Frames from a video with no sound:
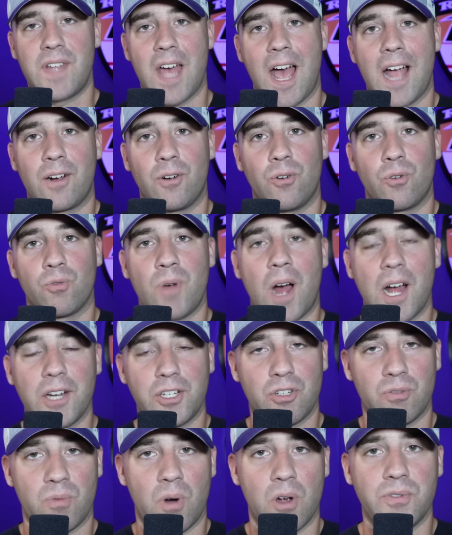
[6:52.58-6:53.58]
tackle
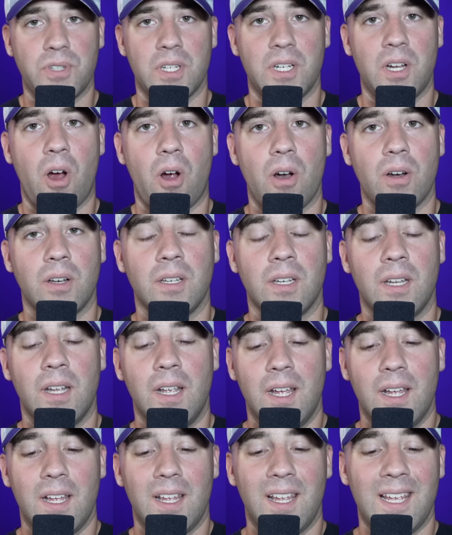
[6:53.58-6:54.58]
Roger Rosengarten
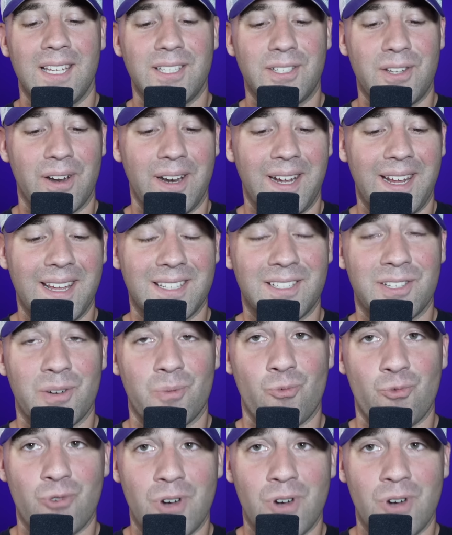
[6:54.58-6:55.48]
is going to get some